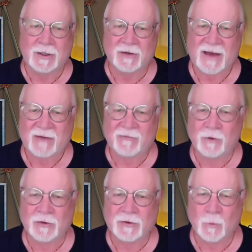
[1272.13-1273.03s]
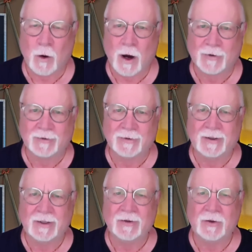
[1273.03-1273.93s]
of half-frozen water.
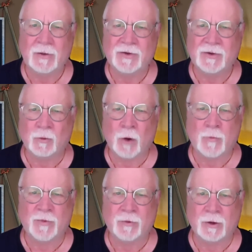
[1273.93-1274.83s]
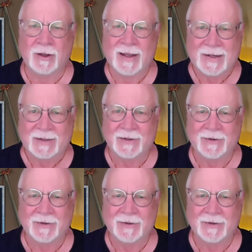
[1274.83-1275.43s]
Who put the rope through a lake?